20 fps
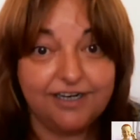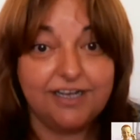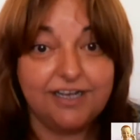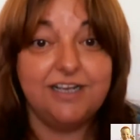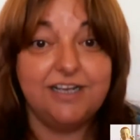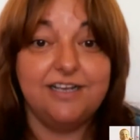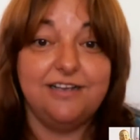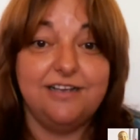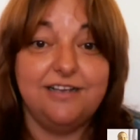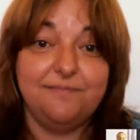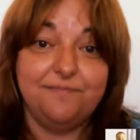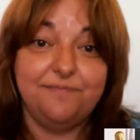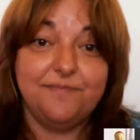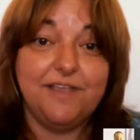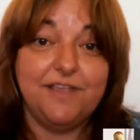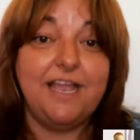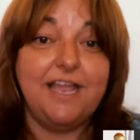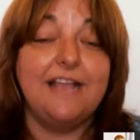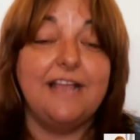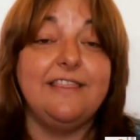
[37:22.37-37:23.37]
and
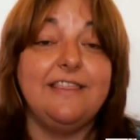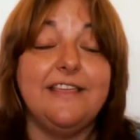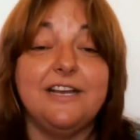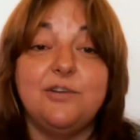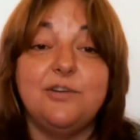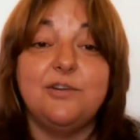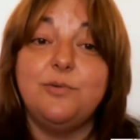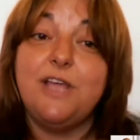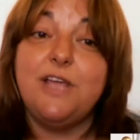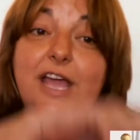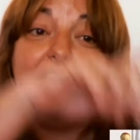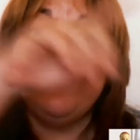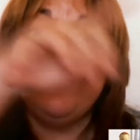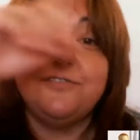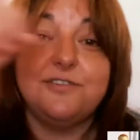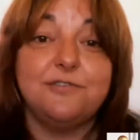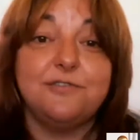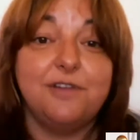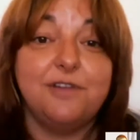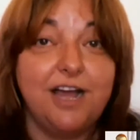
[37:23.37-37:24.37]
that we have
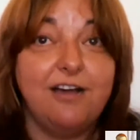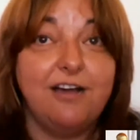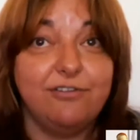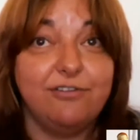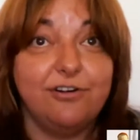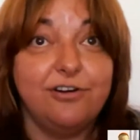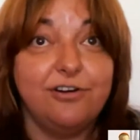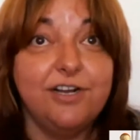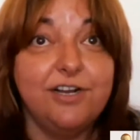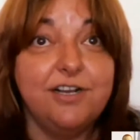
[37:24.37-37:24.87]
to recover.